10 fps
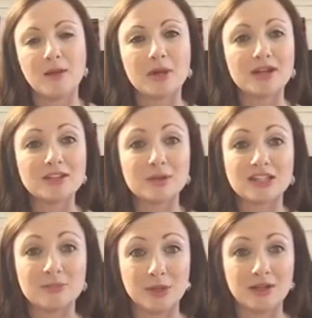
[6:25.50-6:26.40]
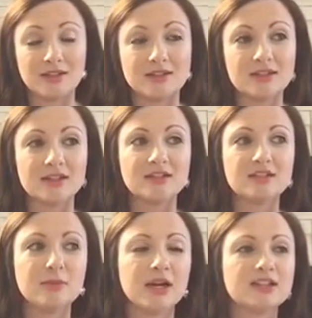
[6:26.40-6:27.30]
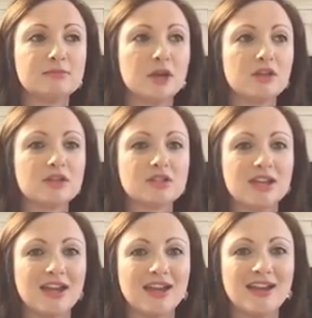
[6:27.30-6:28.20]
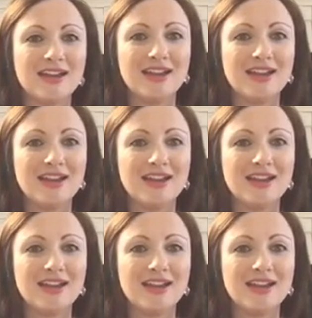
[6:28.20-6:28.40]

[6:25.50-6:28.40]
But also experiences. This past Mother's Day,